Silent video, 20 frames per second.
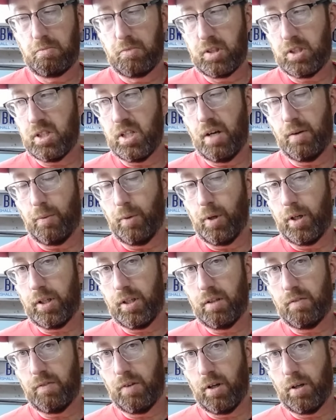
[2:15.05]
It's not
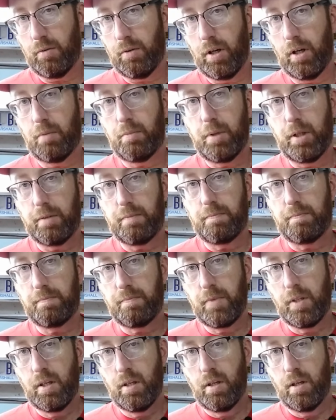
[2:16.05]
working very well, but
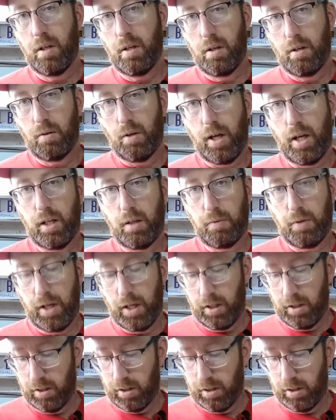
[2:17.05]
anyway,